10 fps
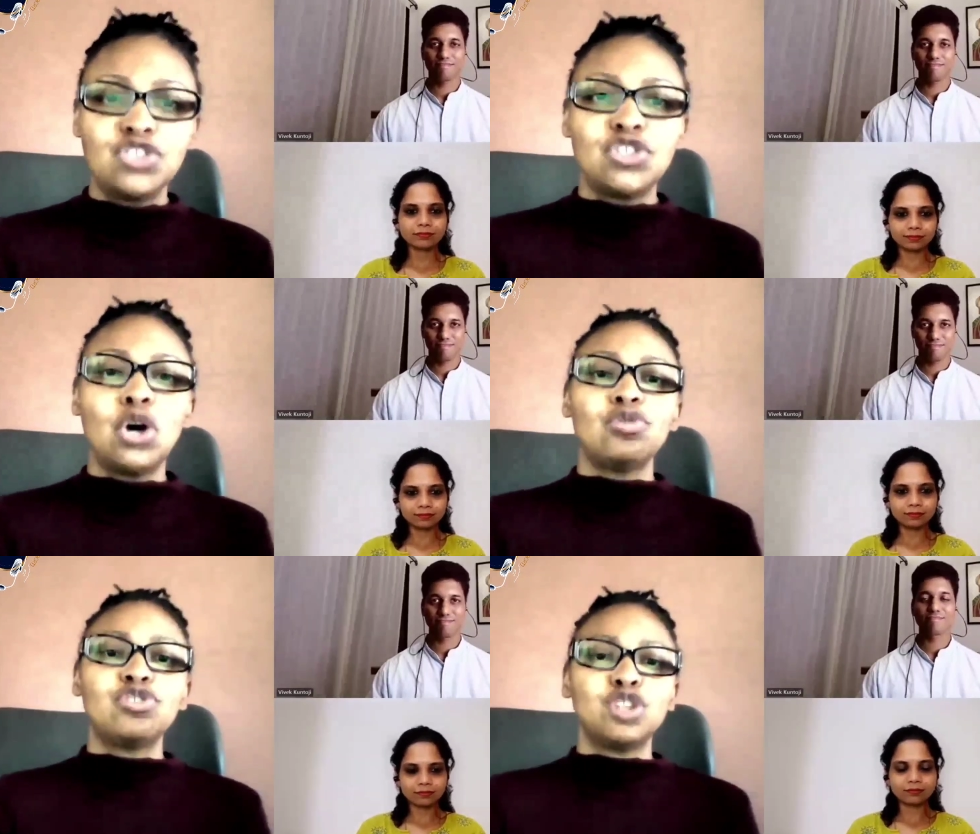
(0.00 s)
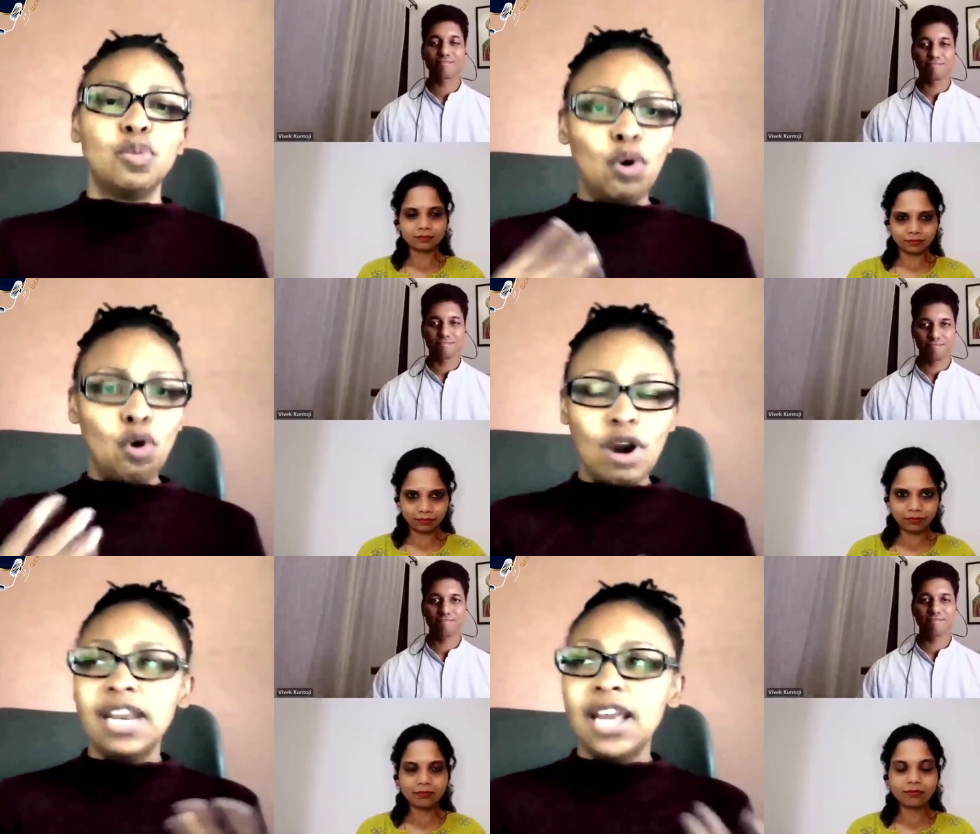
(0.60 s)
Speaker 1: So
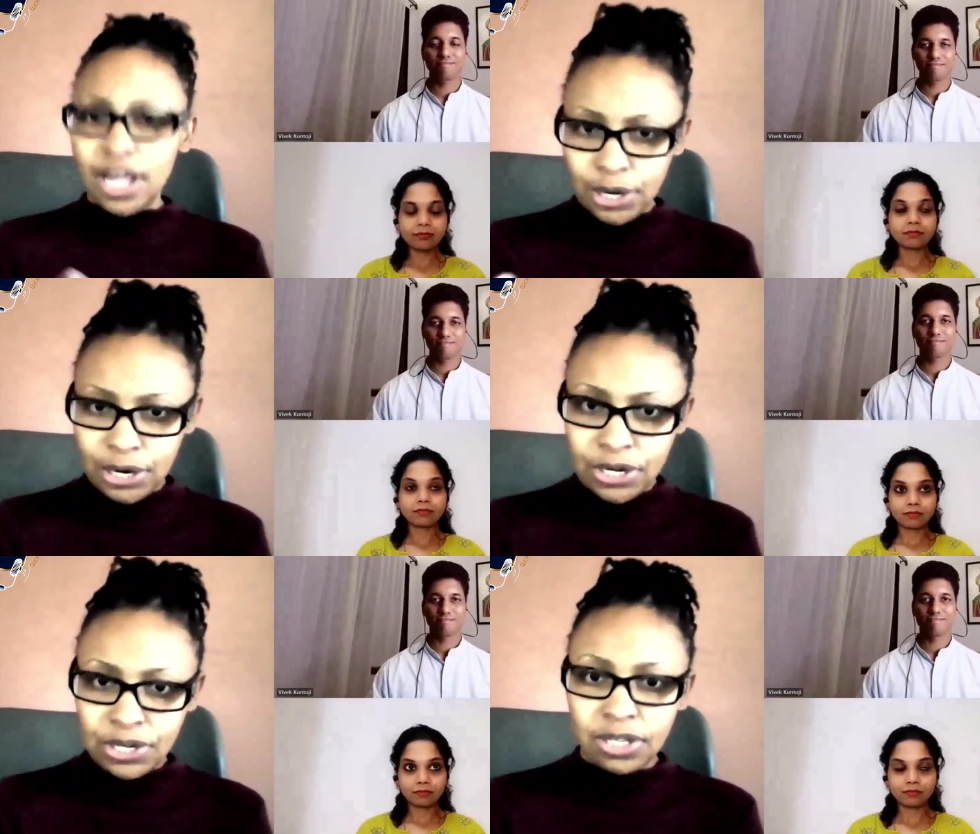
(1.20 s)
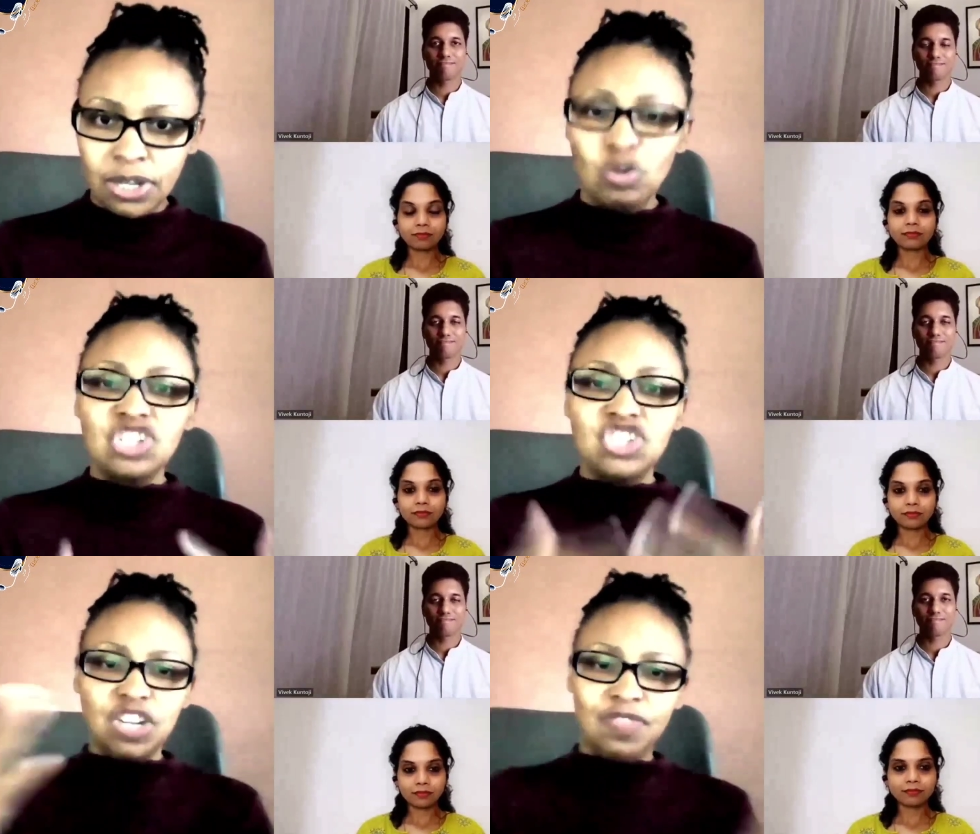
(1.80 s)
supporting others
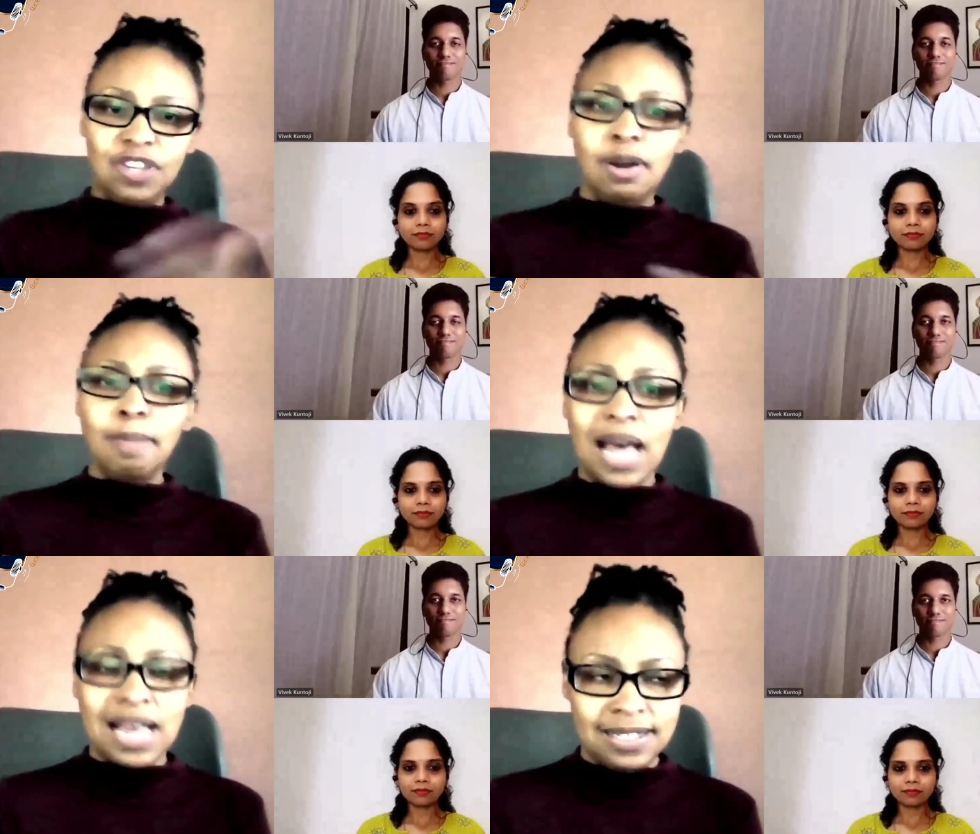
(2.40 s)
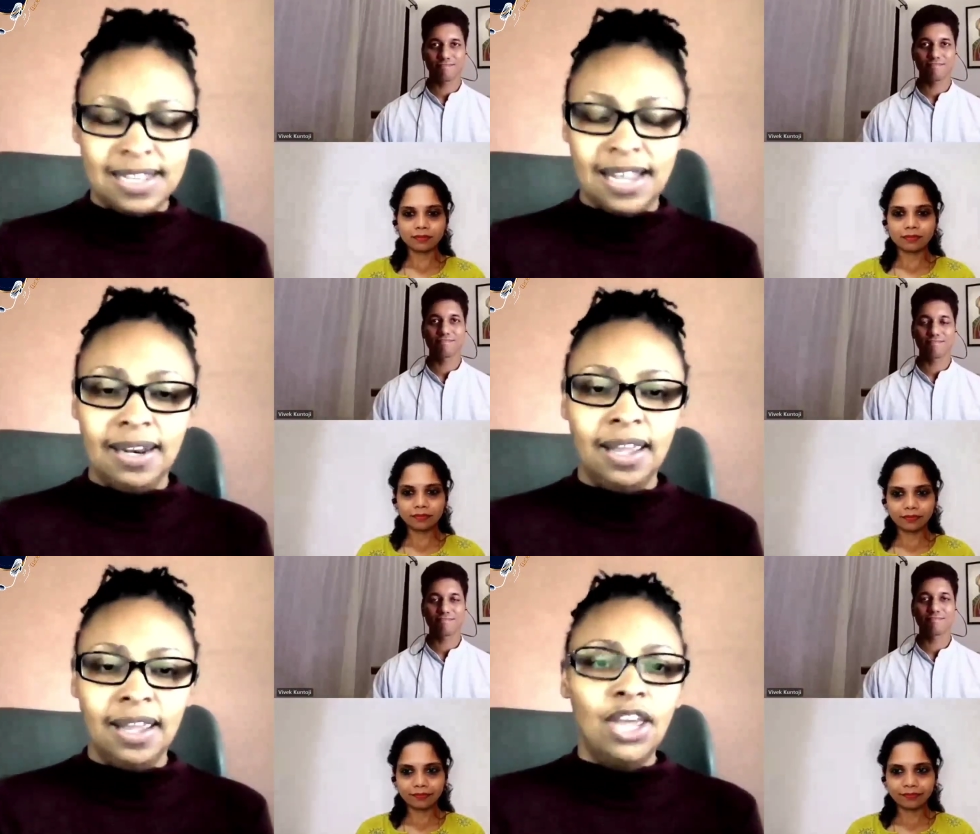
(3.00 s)
with shifting their mindset,